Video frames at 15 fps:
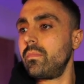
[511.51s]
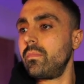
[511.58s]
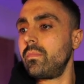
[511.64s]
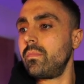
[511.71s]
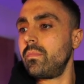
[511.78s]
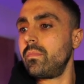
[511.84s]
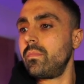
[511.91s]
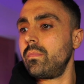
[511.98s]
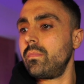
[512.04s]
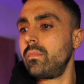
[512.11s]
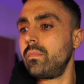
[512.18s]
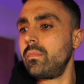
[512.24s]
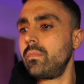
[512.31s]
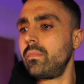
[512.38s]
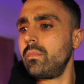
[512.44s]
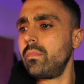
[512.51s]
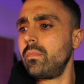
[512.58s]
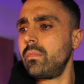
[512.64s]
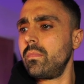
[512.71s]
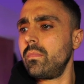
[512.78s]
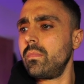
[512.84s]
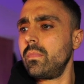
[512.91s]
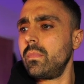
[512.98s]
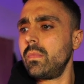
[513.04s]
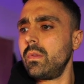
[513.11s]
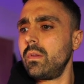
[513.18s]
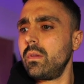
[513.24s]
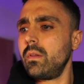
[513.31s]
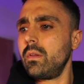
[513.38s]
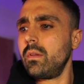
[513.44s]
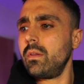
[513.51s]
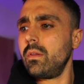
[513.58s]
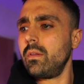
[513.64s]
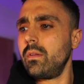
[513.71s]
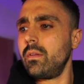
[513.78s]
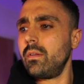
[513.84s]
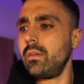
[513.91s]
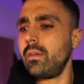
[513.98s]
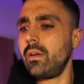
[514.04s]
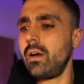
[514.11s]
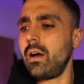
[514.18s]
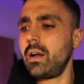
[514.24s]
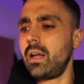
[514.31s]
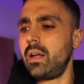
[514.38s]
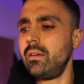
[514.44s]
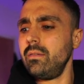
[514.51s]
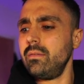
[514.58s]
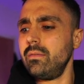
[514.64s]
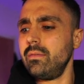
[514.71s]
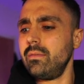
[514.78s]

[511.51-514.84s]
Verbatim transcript: So, I yeah, the statement was from them. Okay.